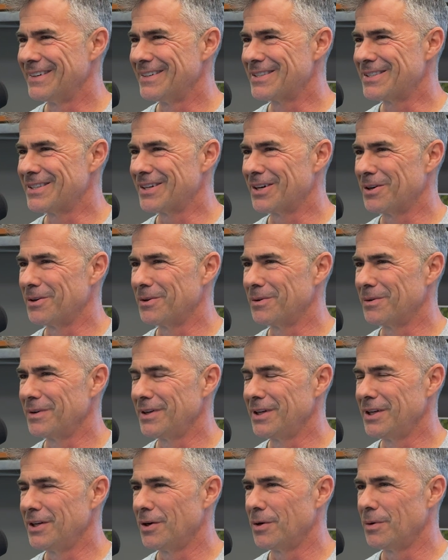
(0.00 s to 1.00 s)
So,
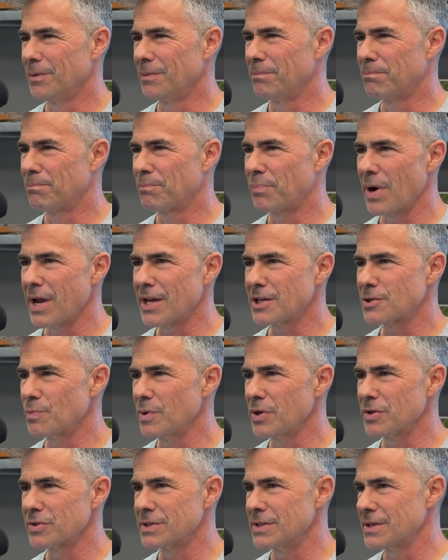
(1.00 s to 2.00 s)
brakes,
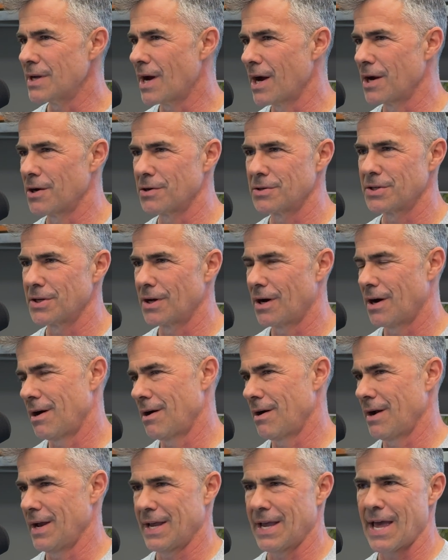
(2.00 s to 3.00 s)
wheels, and tires
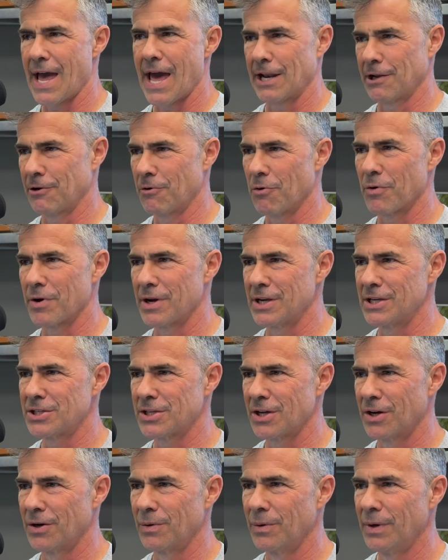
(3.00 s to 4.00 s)
are a category.
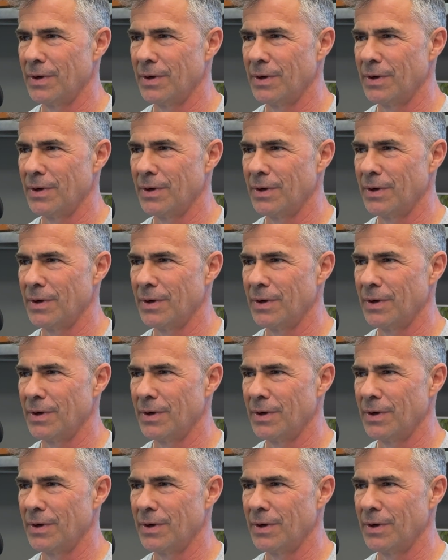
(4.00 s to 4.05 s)
So